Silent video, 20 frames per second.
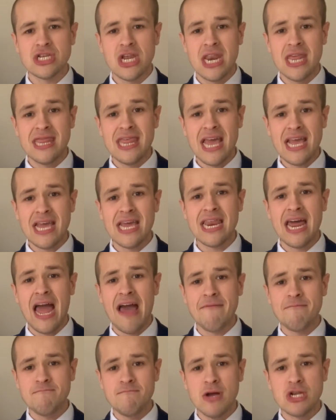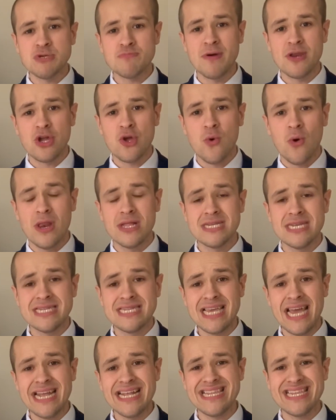and are then going to have much better quality
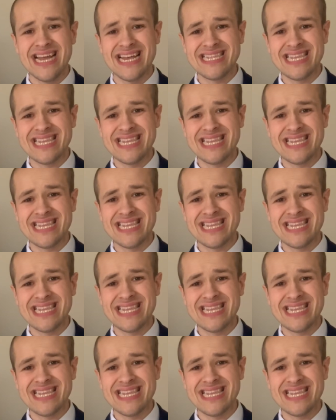data